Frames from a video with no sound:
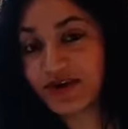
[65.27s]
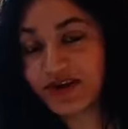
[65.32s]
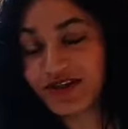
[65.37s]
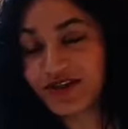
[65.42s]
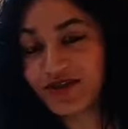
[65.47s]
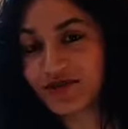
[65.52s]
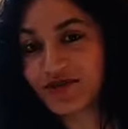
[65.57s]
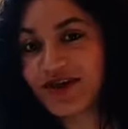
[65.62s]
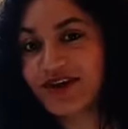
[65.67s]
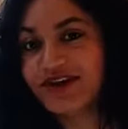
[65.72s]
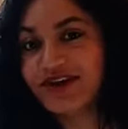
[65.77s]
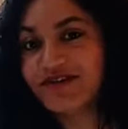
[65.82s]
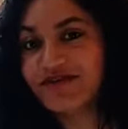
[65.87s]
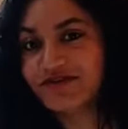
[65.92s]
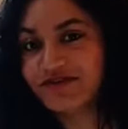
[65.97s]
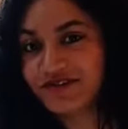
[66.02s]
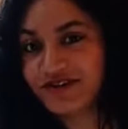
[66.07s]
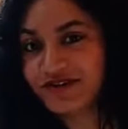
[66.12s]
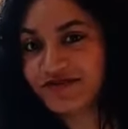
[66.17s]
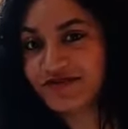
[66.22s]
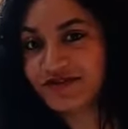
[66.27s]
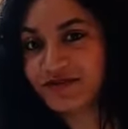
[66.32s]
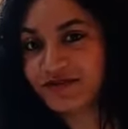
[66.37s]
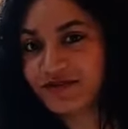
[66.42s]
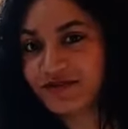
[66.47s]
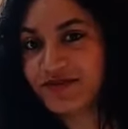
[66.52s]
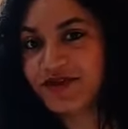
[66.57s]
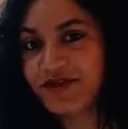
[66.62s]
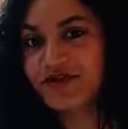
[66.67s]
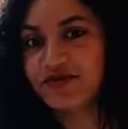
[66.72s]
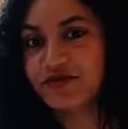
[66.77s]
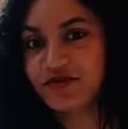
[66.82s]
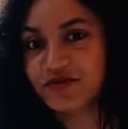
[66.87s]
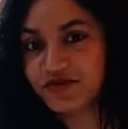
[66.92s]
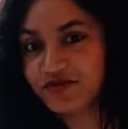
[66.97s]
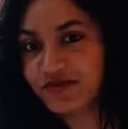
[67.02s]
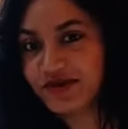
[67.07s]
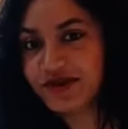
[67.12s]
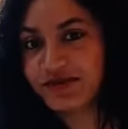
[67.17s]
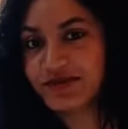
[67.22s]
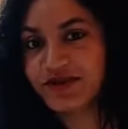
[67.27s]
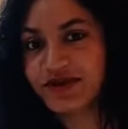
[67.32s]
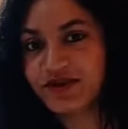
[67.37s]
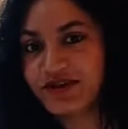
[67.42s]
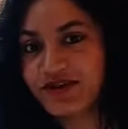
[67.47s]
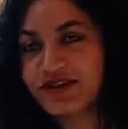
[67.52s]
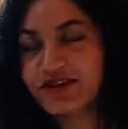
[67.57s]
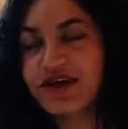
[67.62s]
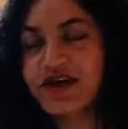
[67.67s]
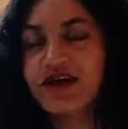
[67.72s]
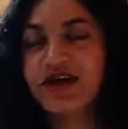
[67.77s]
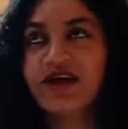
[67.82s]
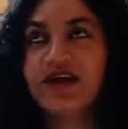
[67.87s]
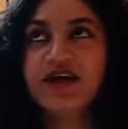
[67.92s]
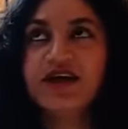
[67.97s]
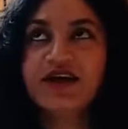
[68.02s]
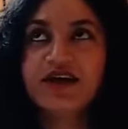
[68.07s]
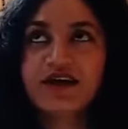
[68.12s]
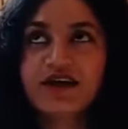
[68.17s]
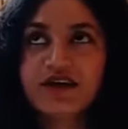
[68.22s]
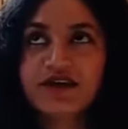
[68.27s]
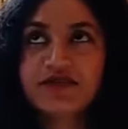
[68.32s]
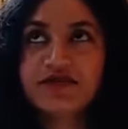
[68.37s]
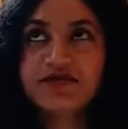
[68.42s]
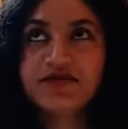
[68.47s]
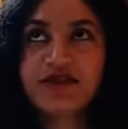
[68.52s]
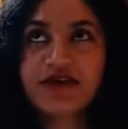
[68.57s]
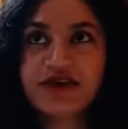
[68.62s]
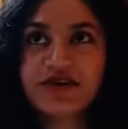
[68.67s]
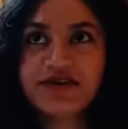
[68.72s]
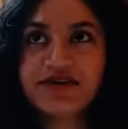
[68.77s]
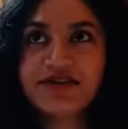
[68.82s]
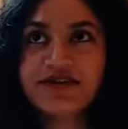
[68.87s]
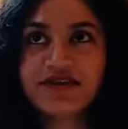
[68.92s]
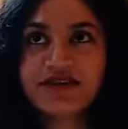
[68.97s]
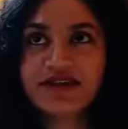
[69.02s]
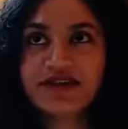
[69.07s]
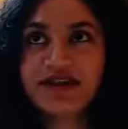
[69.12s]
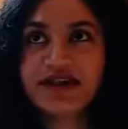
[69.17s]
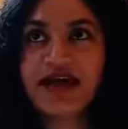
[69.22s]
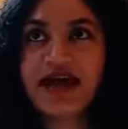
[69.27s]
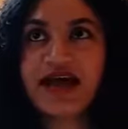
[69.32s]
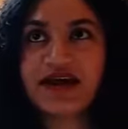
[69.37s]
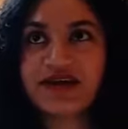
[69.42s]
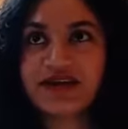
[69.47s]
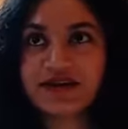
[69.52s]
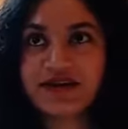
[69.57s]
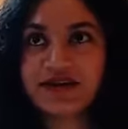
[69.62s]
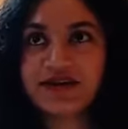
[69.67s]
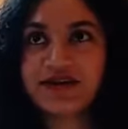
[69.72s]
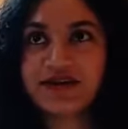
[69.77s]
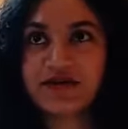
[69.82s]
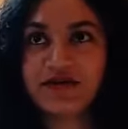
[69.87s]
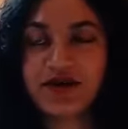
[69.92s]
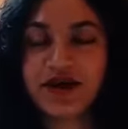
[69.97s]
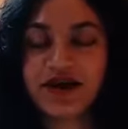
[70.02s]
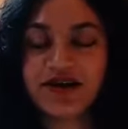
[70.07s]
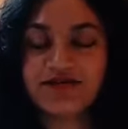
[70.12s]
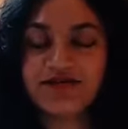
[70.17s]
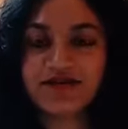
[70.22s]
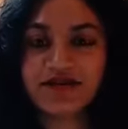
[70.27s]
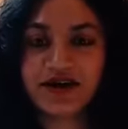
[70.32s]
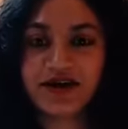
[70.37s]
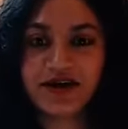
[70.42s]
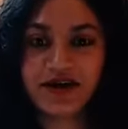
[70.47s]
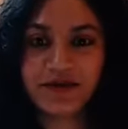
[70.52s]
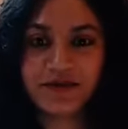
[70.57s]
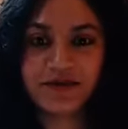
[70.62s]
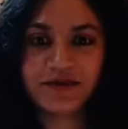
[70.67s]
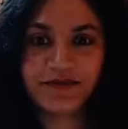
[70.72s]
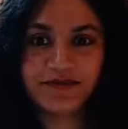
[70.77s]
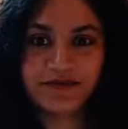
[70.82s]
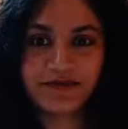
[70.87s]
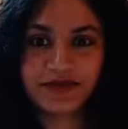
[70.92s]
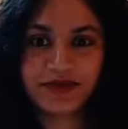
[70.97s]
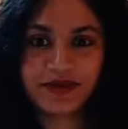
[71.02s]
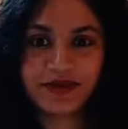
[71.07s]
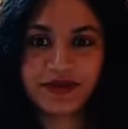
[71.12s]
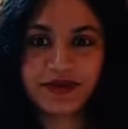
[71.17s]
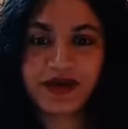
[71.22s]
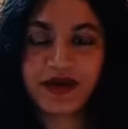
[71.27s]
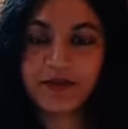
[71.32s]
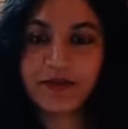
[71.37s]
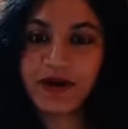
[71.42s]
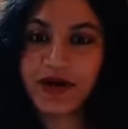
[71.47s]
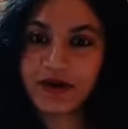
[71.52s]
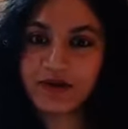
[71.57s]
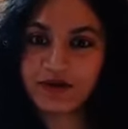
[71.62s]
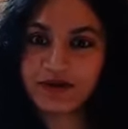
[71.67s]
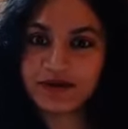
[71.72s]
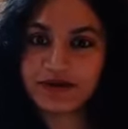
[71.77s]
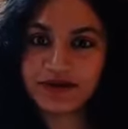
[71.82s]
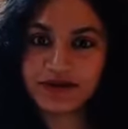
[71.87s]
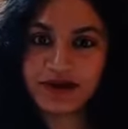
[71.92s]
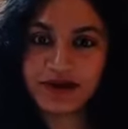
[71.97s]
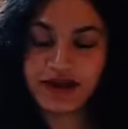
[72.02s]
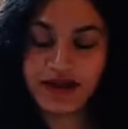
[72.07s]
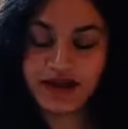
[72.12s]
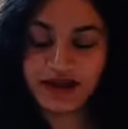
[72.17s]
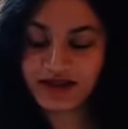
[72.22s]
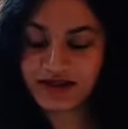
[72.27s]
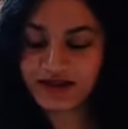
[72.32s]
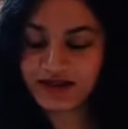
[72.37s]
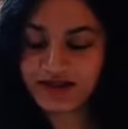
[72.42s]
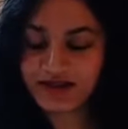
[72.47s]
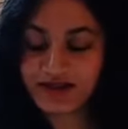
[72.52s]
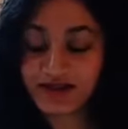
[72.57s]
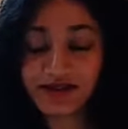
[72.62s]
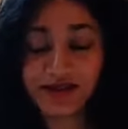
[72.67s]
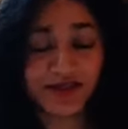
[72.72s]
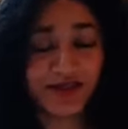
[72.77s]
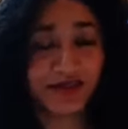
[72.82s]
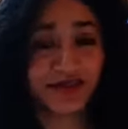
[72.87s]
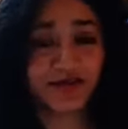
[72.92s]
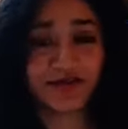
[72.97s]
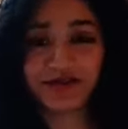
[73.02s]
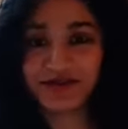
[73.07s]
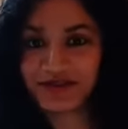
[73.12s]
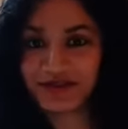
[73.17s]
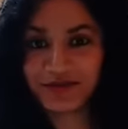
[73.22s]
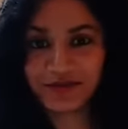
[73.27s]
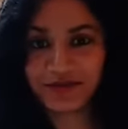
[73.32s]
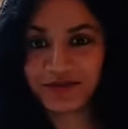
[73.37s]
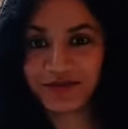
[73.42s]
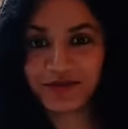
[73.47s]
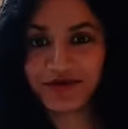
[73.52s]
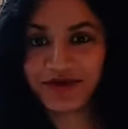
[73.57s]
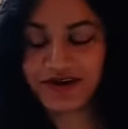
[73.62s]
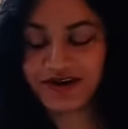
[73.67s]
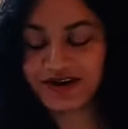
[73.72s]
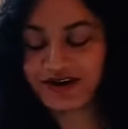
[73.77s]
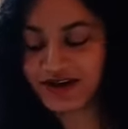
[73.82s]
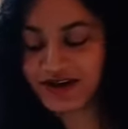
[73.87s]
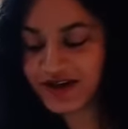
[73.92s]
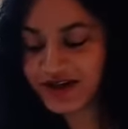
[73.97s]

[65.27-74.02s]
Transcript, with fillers: It's quite different from the Me Too movement because those are still adults who have um, come out, and it's it's so so important.